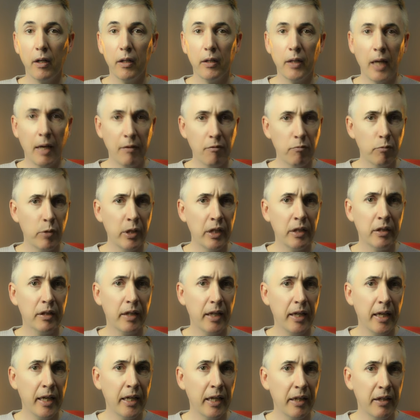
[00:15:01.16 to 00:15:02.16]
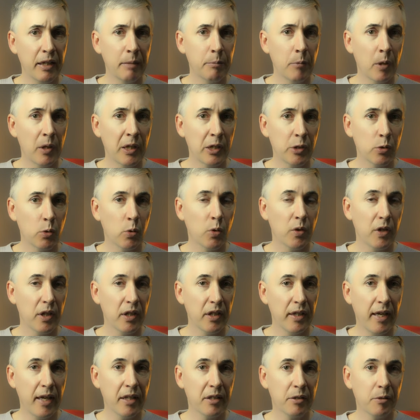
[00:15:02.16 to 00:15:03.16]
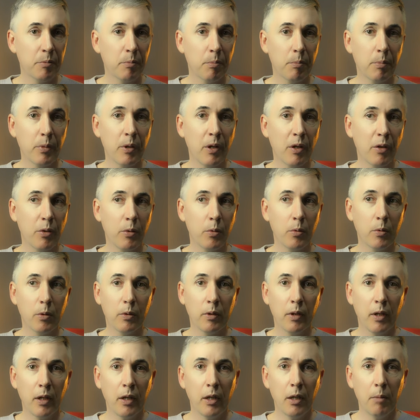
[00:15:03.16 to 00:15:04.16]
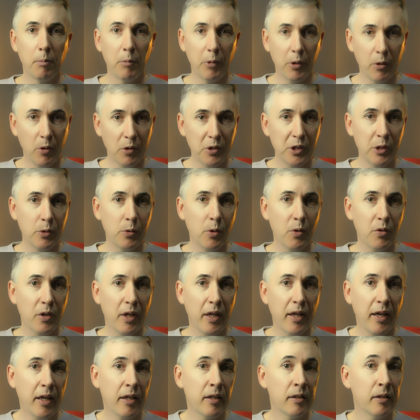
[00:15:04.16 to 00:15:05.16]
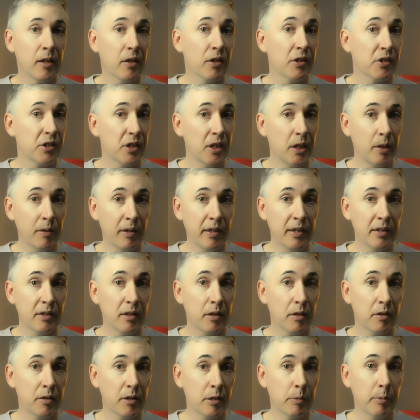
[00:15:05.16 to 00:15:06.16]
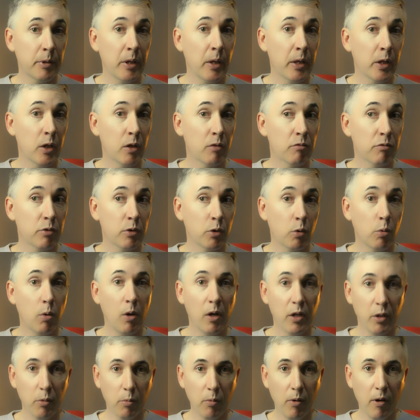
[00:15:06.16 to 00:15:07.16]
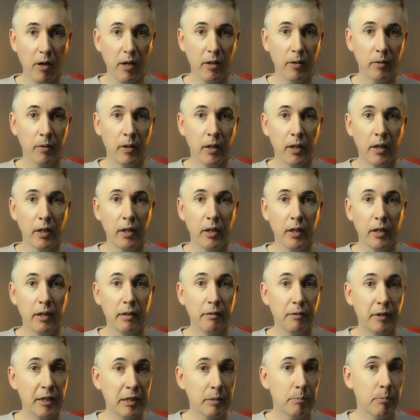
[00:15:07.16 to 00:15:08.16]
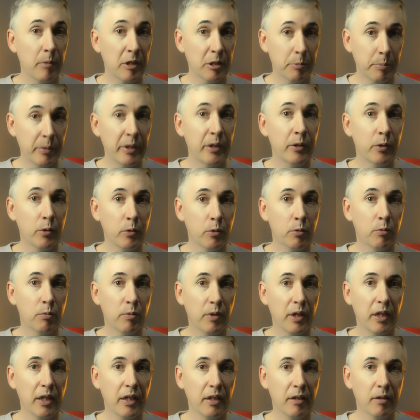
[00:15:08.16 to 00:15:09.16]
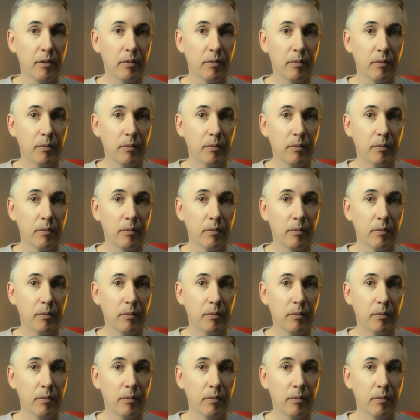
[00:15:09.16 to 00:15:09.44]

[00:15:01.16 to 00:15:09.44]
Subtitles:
I haven't written anything by this author yet, but I thought because the author had another series that's going on for quite a while, this must be a good read.